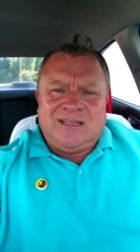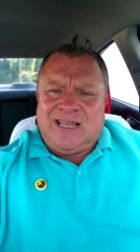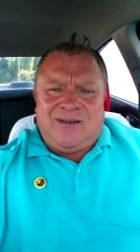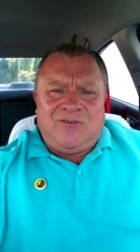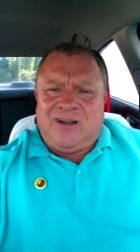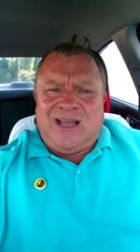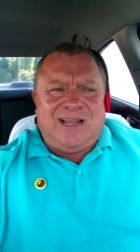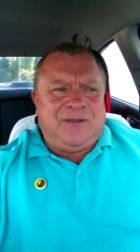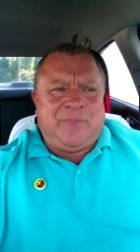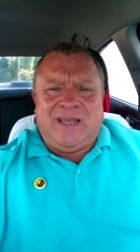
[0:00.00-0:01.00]
that were
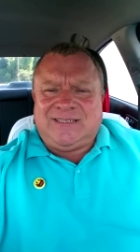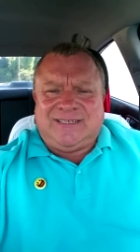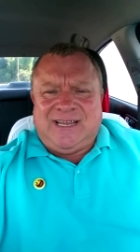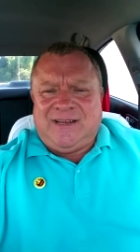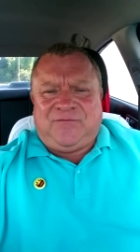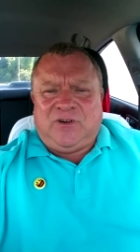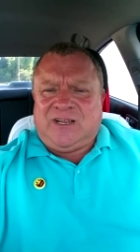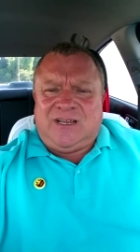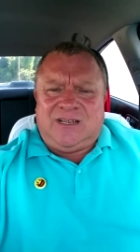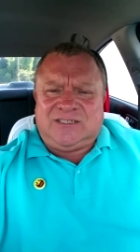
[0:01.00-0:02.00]
not the best thing for the
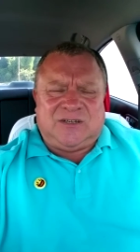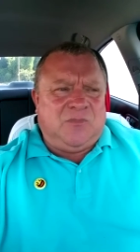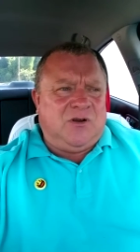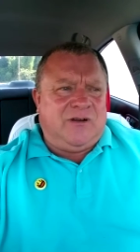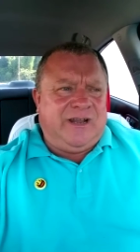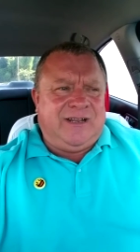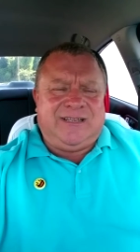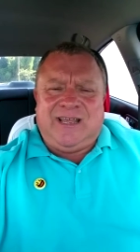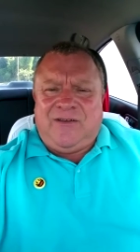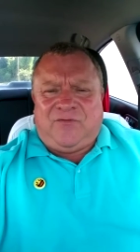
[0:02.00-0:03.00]
customer, and
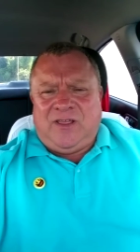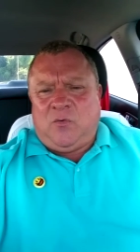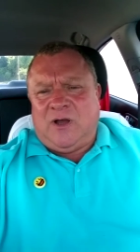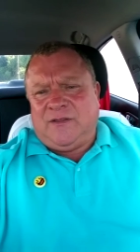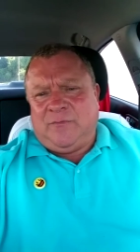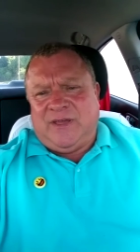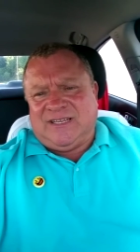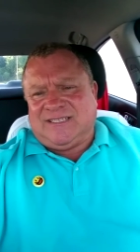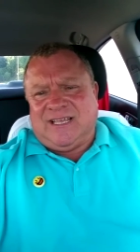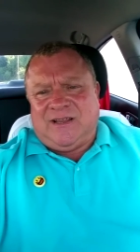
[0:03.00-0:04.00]
it definitely wasn't the
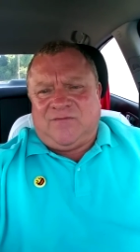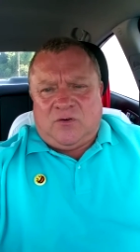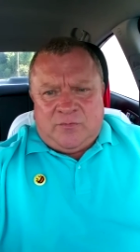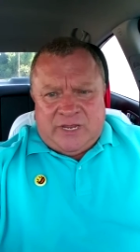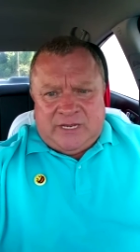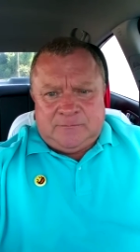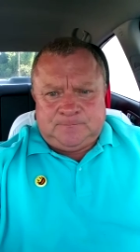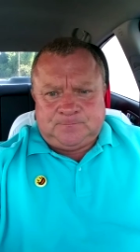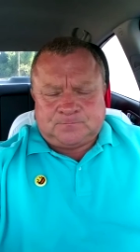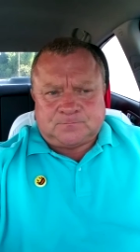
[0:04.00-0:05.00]
best thing for me.
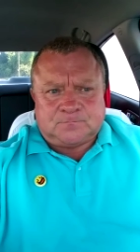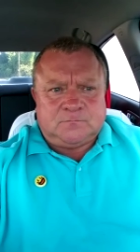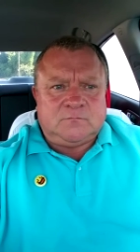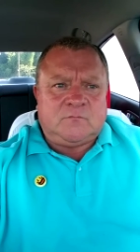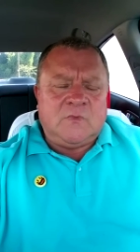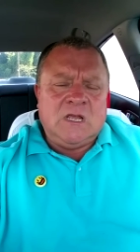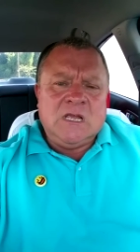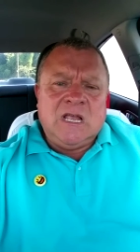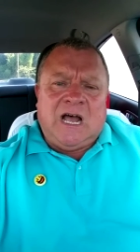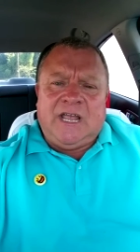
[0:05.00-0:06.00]

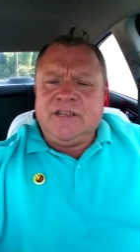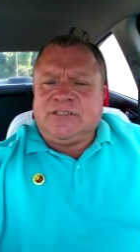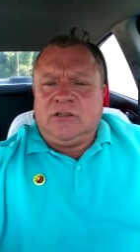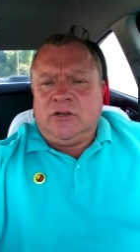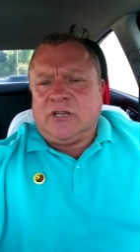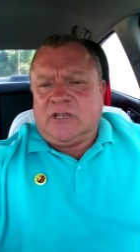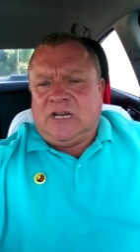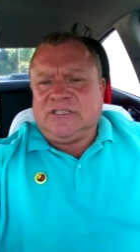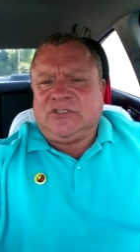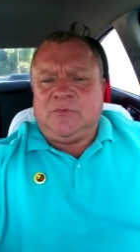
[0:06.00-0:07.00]
I used to look at
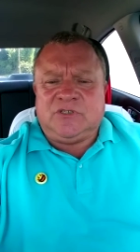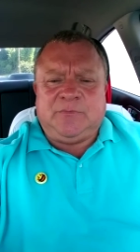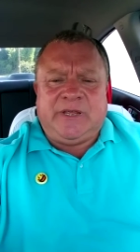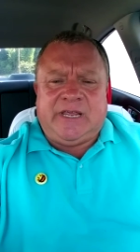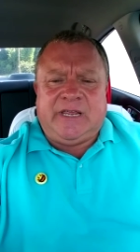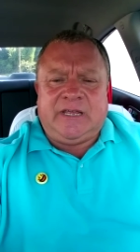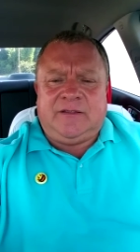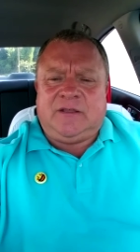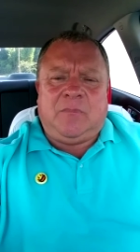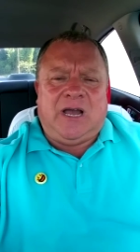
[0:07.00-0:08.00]
customers being
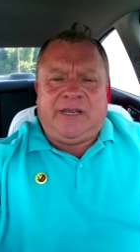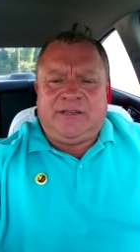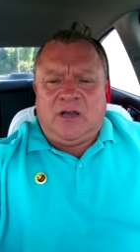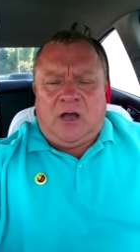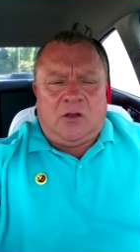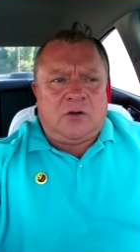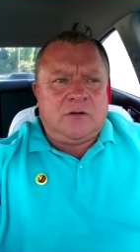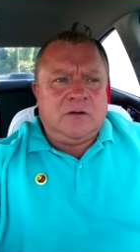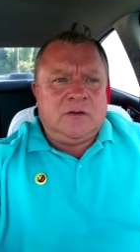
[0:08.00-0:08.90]
the mighty dollar.